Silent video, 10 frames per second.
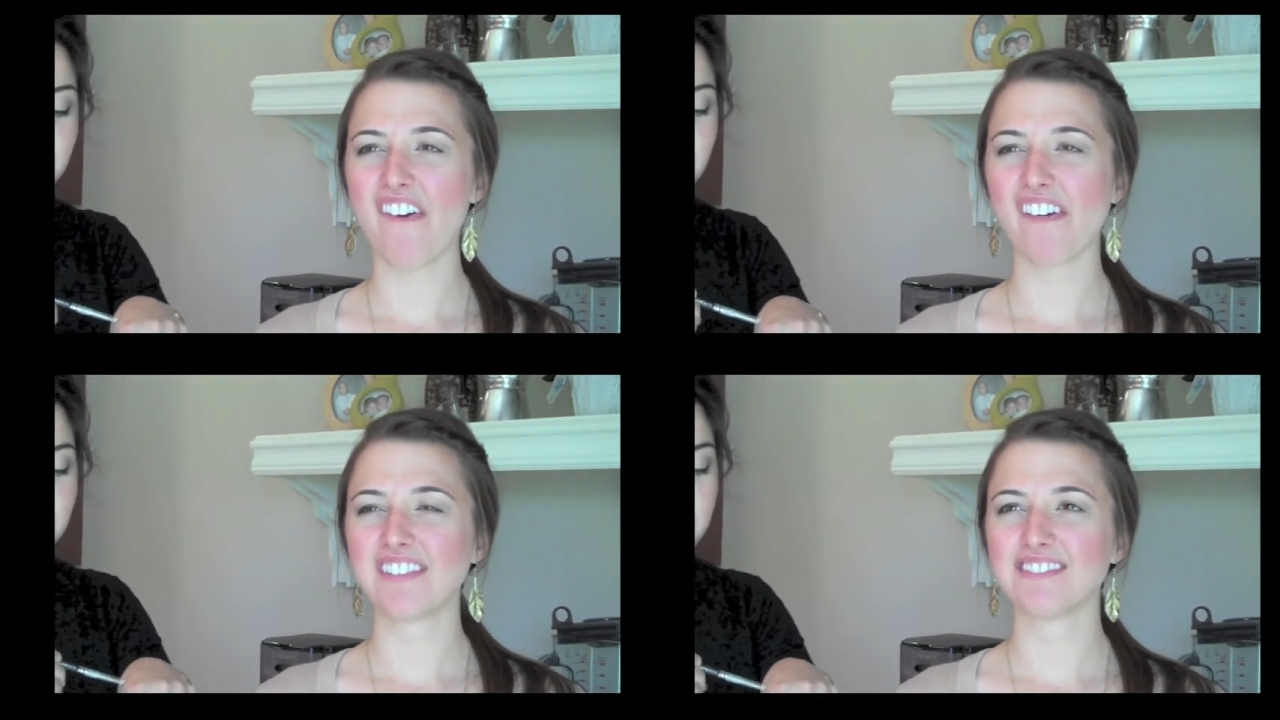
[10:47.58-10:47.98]

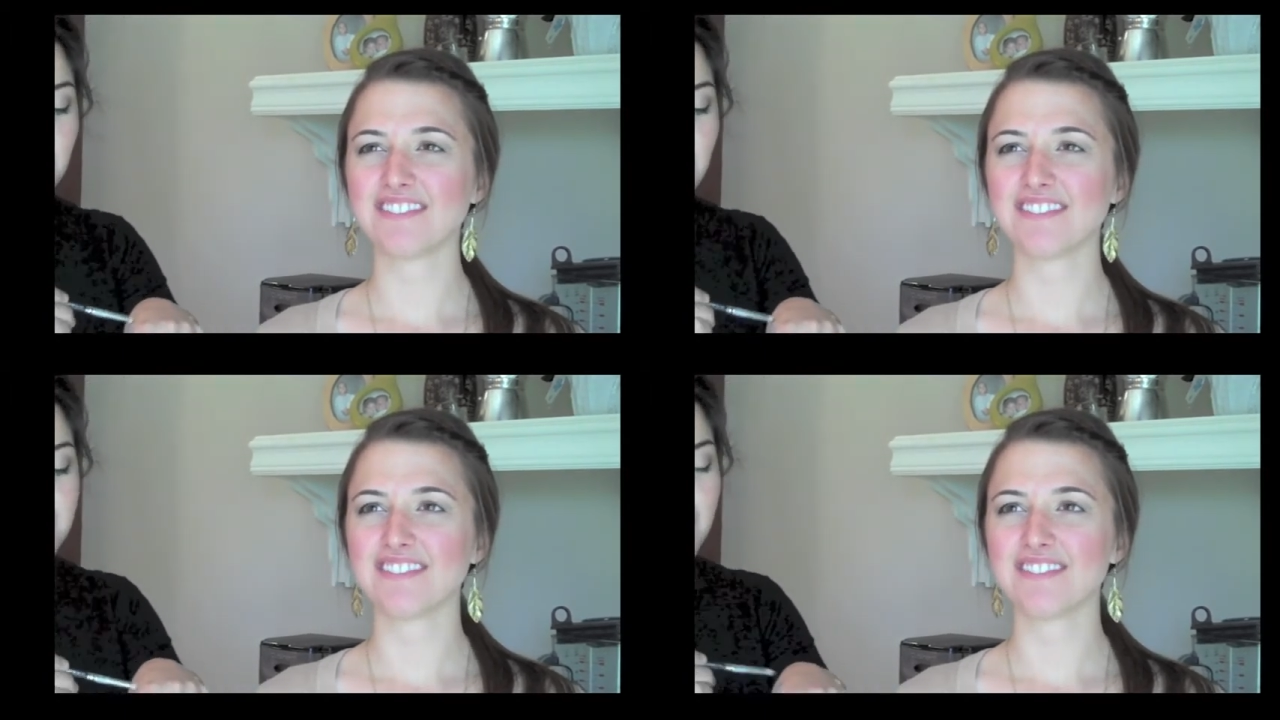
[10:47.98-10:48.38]
do this on
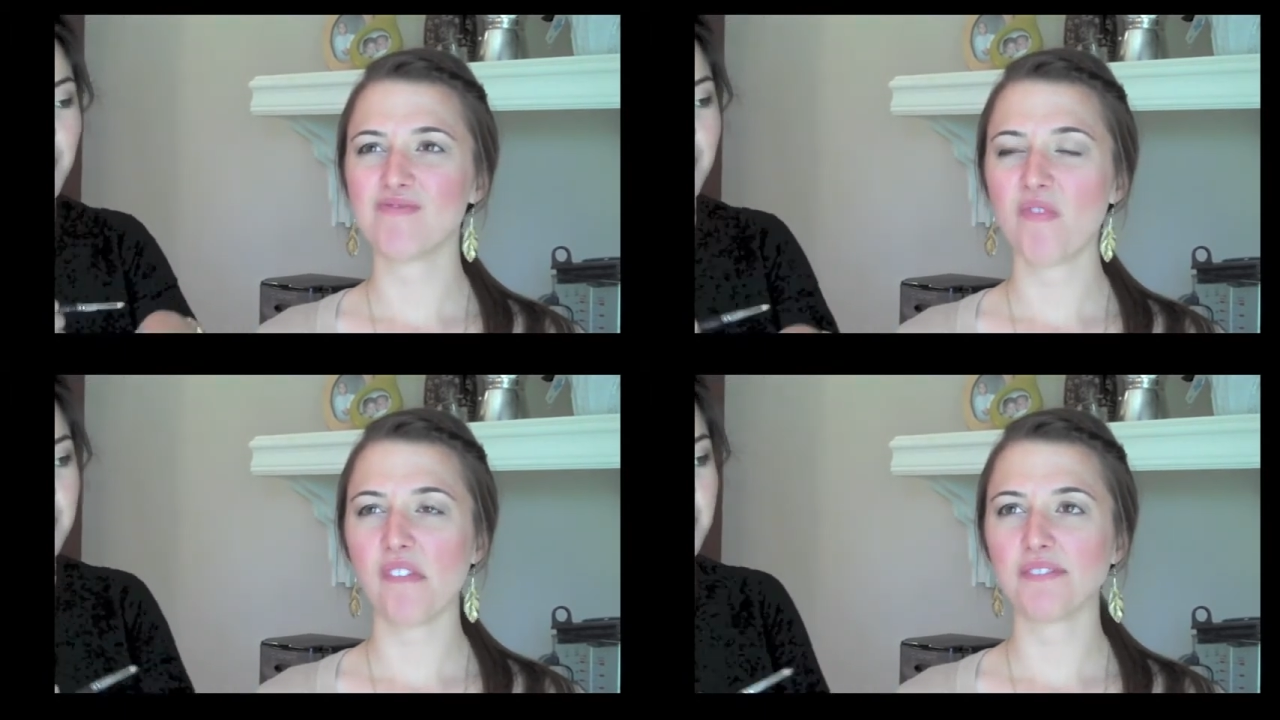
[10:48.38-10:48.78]
myself.
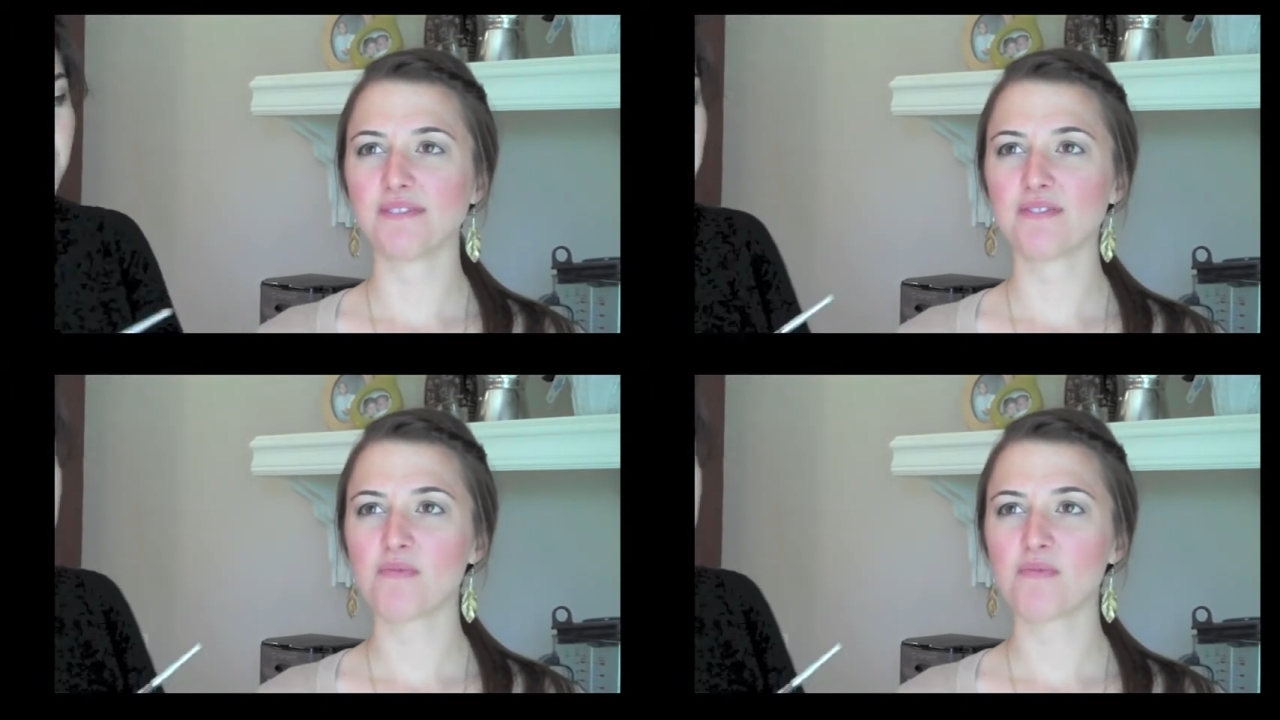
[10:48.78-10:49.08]
I need to do it for